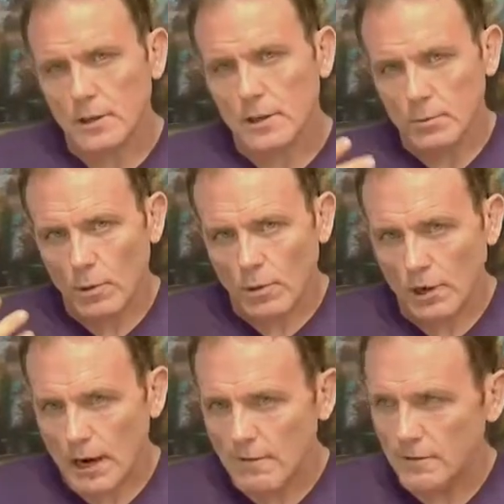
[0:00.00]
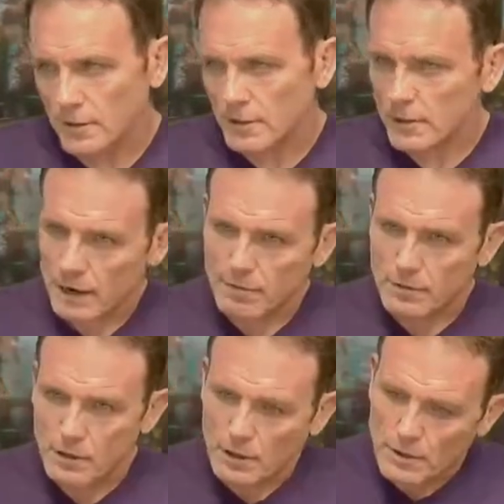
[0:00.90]
Because what they're after is they're
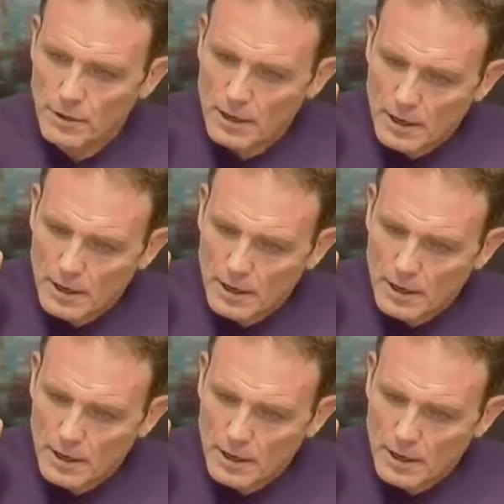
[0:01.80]
after